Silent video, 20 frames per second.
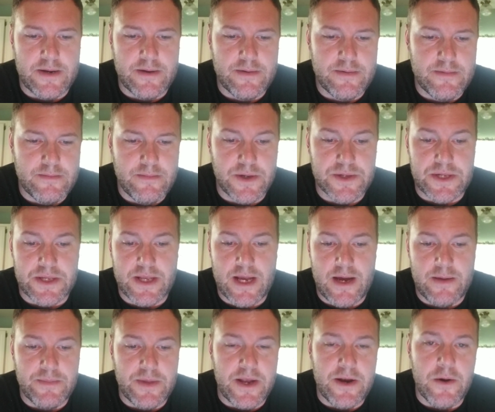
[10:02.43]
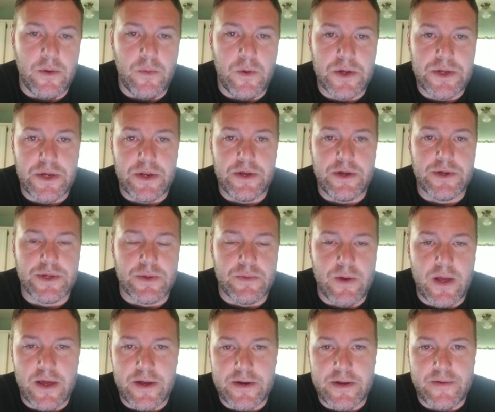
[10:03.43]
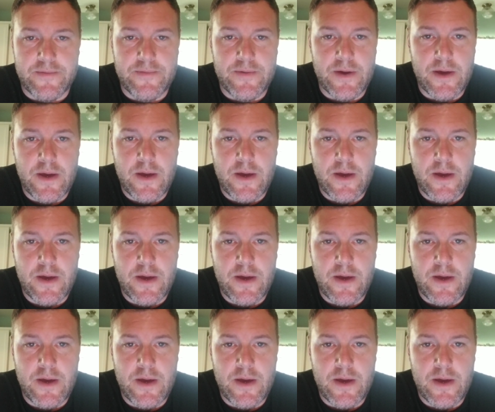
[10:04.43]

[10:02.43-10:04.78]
Most of the time they don't want you to use a relative,